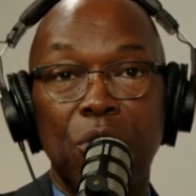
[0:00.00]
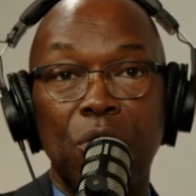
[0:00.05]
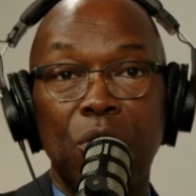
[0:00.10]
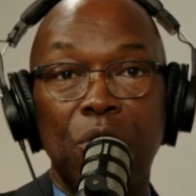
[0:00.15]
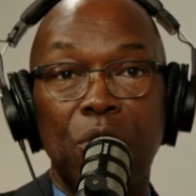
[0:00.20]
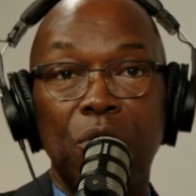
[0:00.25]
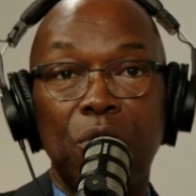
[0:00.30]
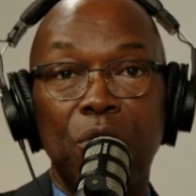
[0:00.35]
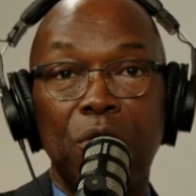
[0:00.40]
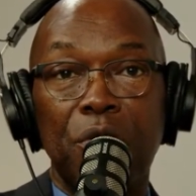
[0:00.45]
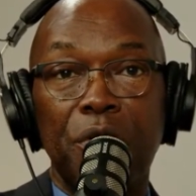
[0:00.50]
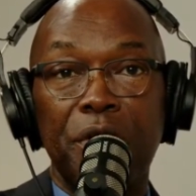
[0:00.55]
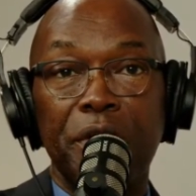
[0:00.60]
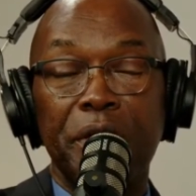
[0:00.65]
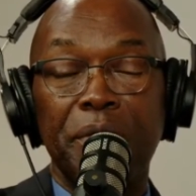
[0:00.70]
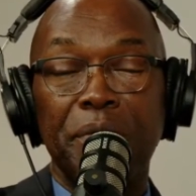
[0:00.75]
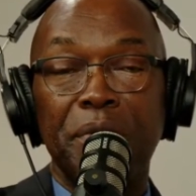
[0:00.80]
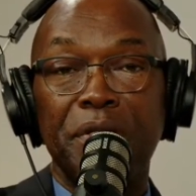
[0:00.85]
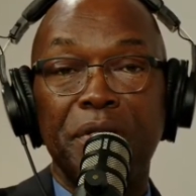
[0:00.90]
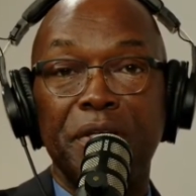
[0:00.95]
or it
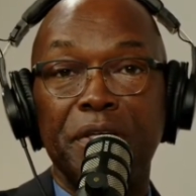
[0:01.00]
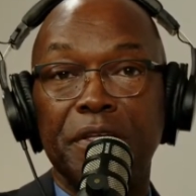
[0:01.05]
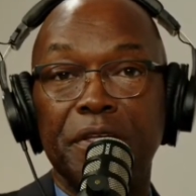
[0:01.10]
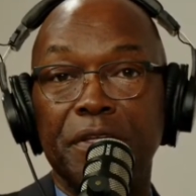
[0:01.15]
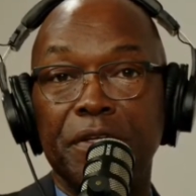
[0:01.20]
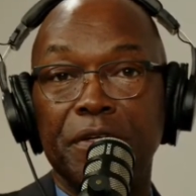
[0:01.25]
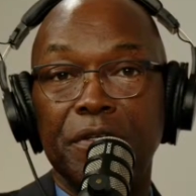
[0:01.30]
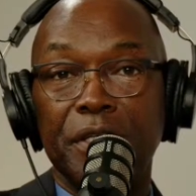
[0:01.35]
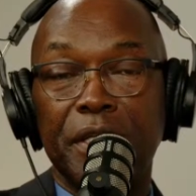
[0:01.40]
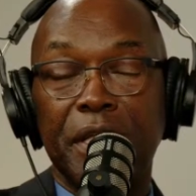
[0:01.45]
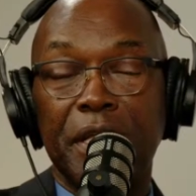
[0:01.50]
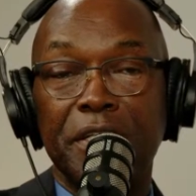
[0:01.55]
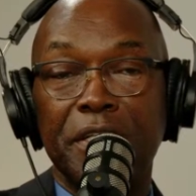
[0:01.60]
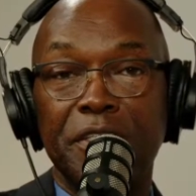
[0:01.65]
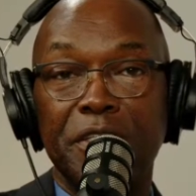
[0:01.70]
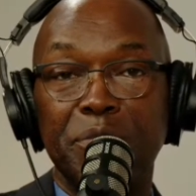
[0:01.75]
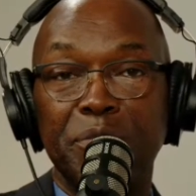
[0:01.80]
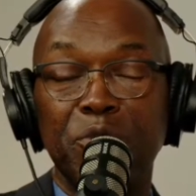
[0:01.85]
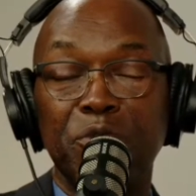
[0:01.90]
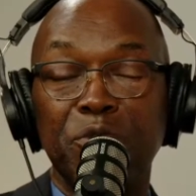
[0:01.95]
depends, the
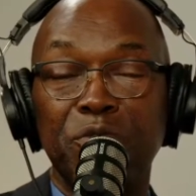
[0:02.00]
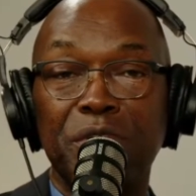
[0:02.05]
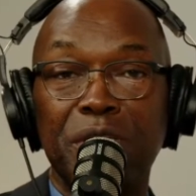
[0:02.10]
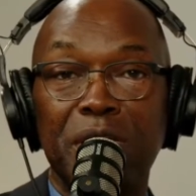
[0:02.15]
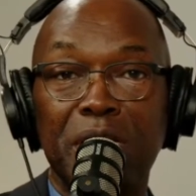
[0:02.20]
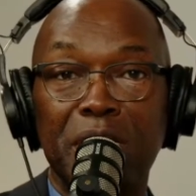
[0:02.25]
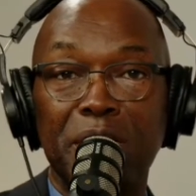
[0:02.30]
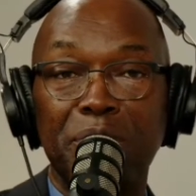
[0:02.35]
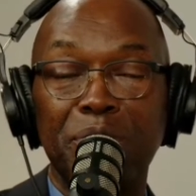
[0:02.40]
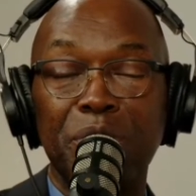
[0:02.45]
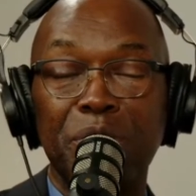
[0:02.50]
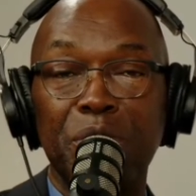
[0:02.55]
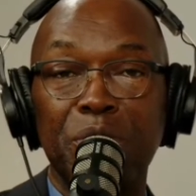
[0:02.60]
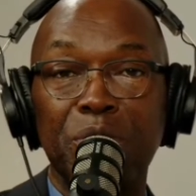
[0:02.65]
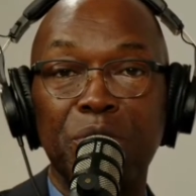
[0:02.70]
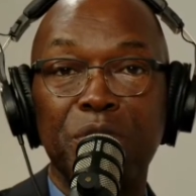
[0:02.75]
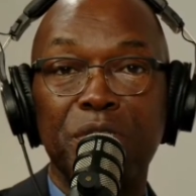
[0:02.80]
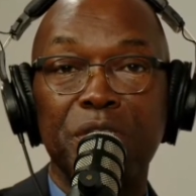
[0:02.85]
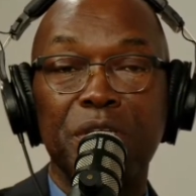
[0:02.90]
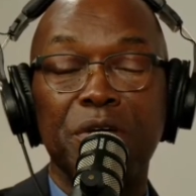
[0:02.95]
cancers move to the lymph
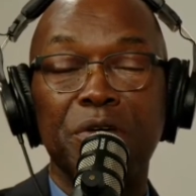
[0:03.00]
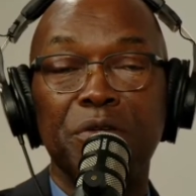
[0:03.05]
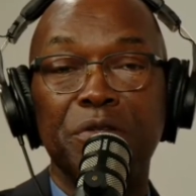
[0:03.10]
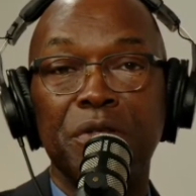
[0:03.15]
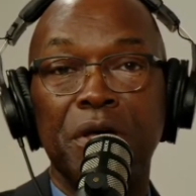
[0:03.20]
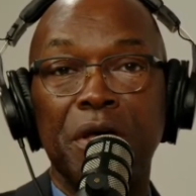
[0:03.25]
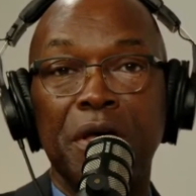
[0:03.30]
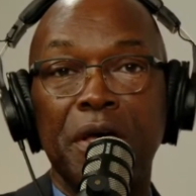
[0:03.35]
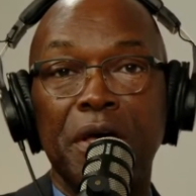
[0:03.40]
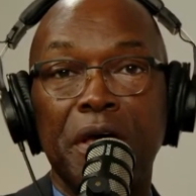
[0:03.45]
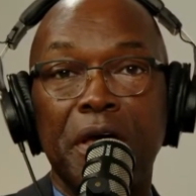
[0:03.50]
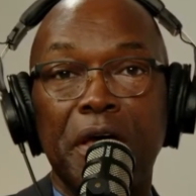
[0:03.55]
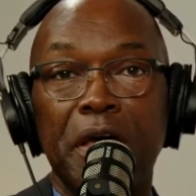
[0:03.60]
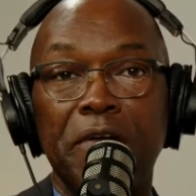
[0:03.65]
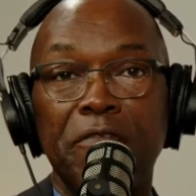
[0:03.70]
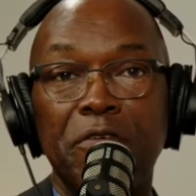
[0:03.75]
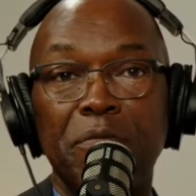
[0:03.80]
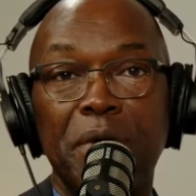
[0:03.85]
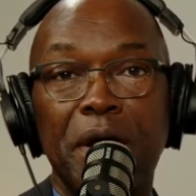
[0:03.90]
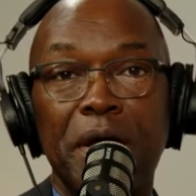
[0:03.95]
nodes. So
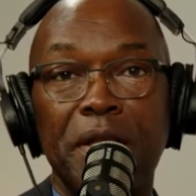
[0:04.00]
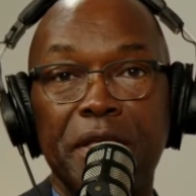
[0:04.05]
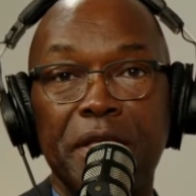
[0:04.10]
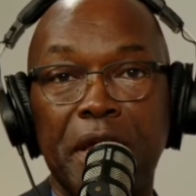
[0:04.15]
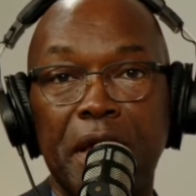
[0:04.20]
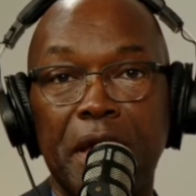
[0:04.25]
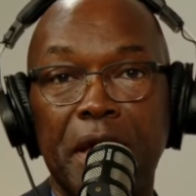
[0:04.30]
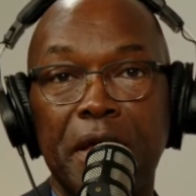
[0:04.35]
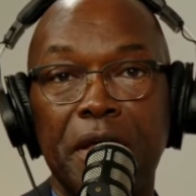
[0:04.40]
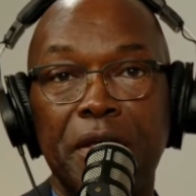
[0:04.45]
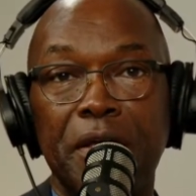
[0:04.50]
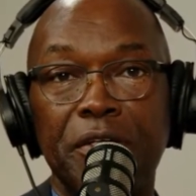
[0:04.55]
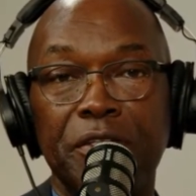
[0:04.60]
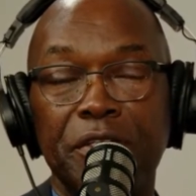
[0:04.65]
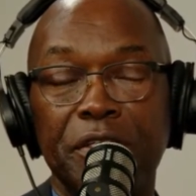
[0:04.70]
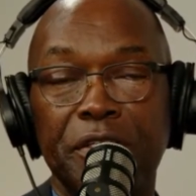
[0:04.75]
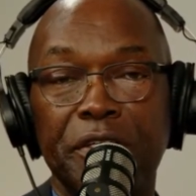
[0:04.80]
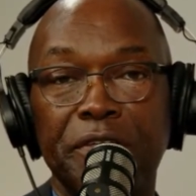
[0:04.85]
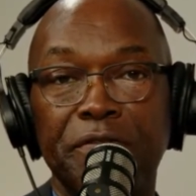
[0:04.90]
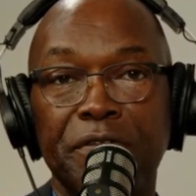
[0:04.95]
everybody has
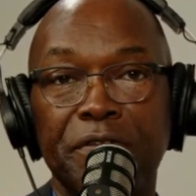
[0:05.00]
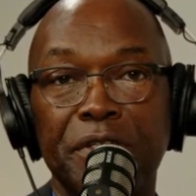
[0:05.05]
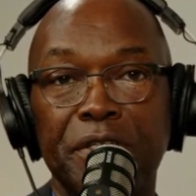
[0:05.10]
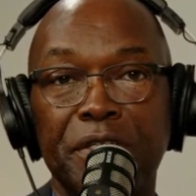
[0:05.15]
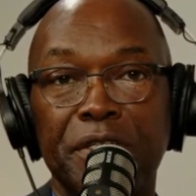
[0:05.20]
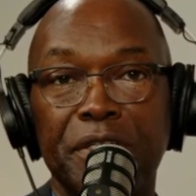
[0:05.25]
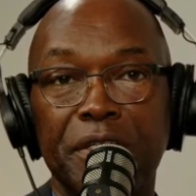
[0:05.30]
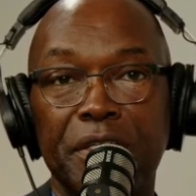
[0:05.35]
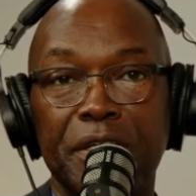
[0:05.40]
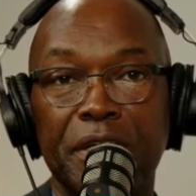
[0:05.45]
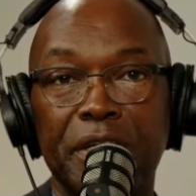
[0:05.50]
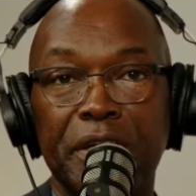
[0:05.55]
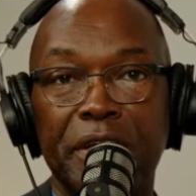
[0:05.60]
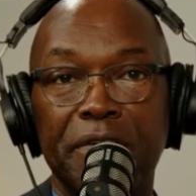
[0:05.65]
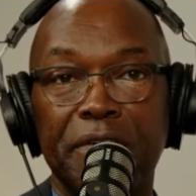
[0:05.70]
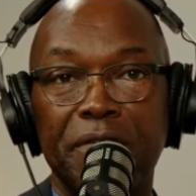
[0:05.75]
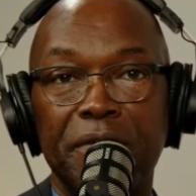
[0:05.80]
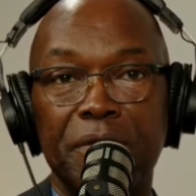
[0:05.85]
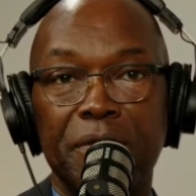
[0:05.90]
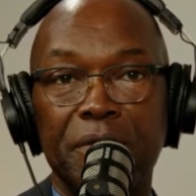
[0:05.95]
a different
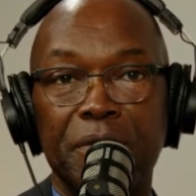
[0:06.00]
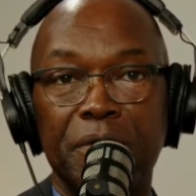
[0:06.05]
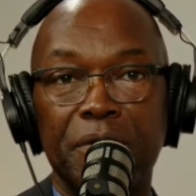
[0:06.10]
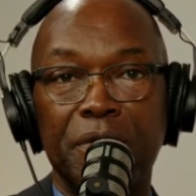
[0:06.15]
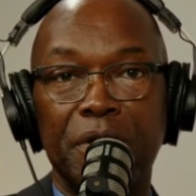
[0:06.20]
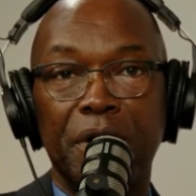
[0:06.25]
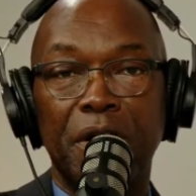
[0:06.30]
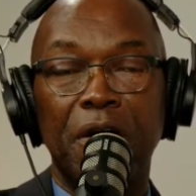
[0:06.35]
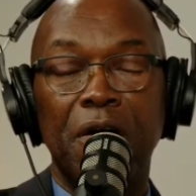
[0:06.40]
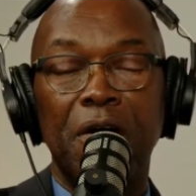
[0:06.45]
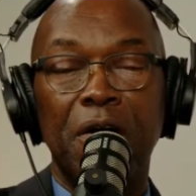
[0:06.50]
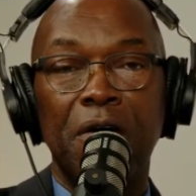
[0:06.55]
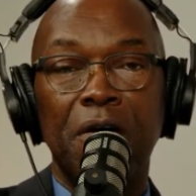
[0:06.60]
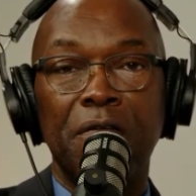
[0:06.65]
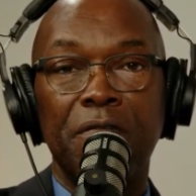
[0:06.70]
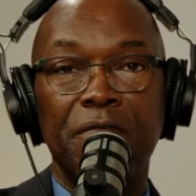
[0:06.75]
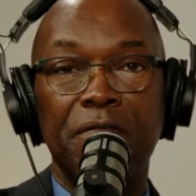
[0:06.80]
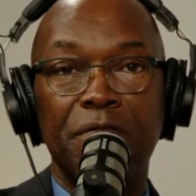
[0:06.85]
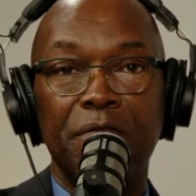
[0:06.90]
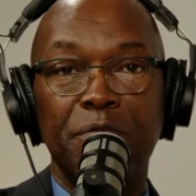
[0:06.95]
level
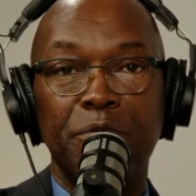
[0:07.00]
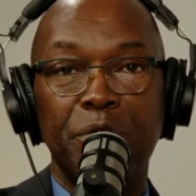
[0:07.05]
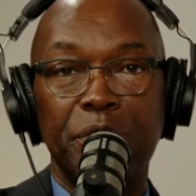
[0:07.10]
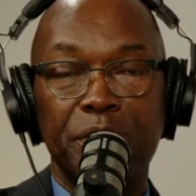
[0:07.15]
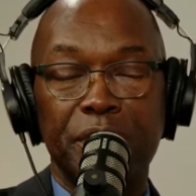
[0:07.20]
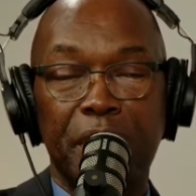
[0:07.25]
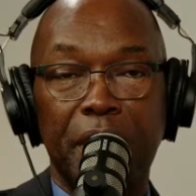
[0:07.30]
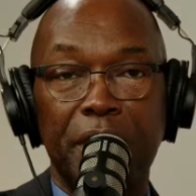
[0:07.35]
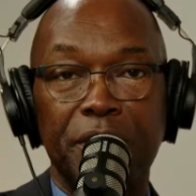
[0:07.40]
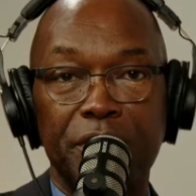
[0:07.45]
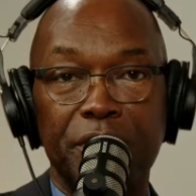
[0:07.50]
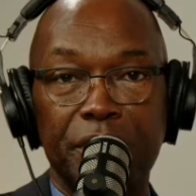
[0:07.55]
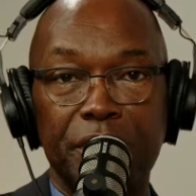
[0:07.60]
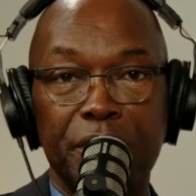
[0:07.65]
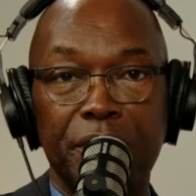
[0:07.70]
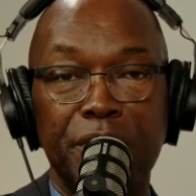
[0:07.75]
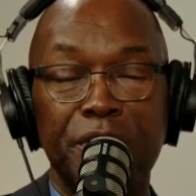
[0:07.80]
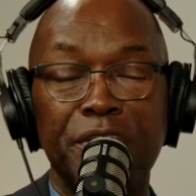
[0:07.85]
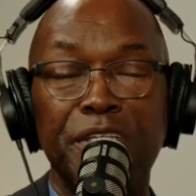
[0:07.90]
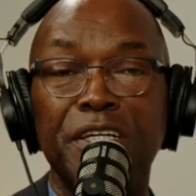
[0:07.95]
of breast
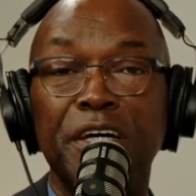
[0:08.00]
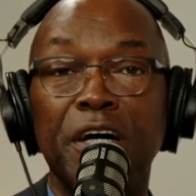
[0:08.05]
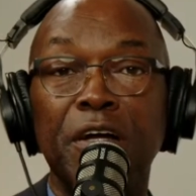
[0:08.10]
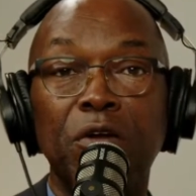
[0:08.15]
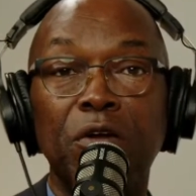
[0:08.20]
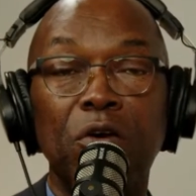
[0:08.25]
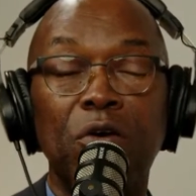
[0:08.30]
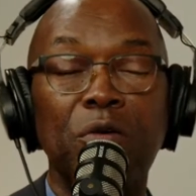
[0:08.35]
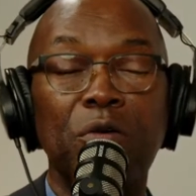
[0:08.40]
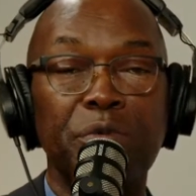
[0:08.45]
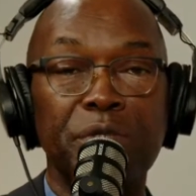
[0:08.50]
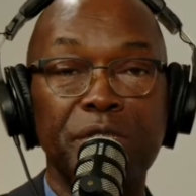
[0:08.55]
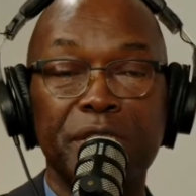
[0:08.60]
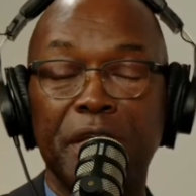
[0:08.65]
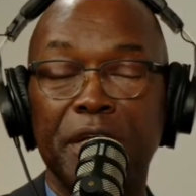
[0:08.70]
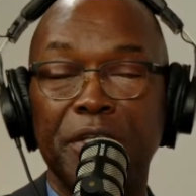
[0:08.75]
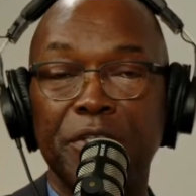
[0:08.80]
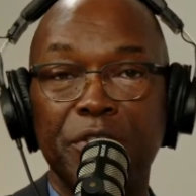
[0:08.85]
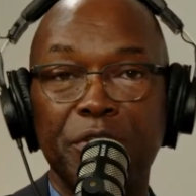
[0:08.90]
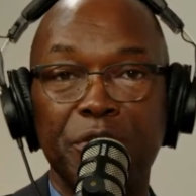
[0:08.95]
cancer. Not all breast
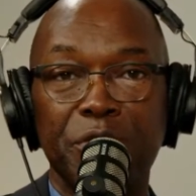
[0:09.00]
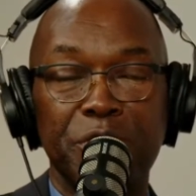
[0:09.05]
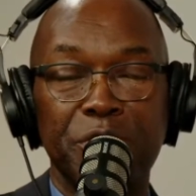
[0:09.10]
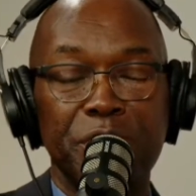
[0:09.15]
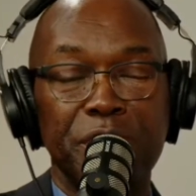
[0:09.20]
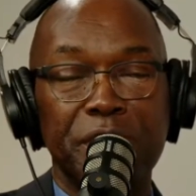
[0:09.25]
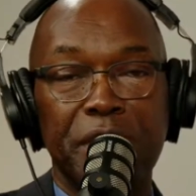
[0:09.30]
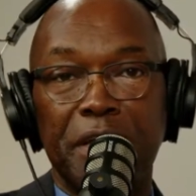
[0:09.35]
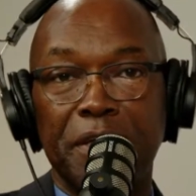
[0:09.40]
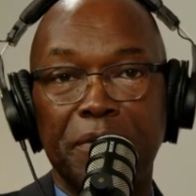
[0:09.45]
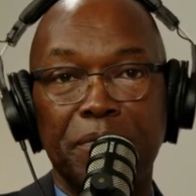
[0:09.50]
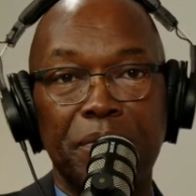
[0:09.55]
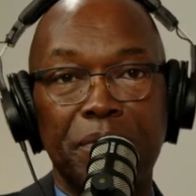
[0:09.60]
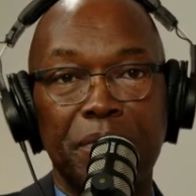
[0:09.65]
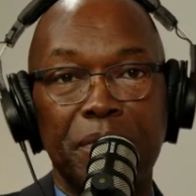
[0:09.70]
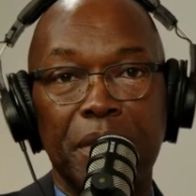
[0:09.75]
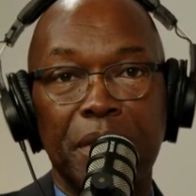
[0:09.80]
cancers are the same,